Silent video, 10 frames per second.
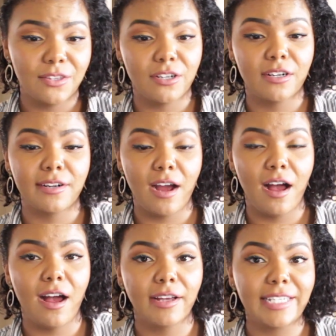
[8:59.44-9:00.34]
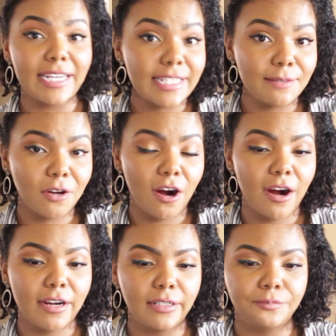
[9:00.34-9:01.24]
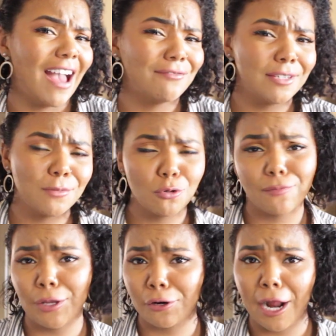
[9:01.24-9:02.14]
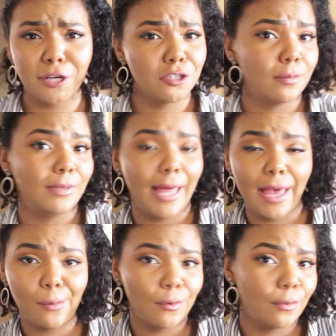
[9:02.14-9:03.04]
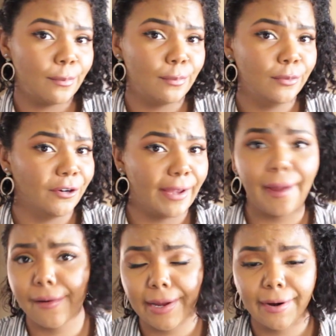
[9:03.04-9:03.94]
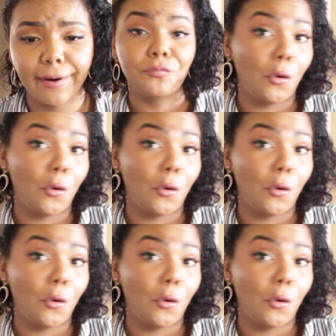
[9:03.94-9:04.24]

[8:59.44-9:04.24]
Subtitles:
either get a SIM card, have some sort of international plan with your carrier,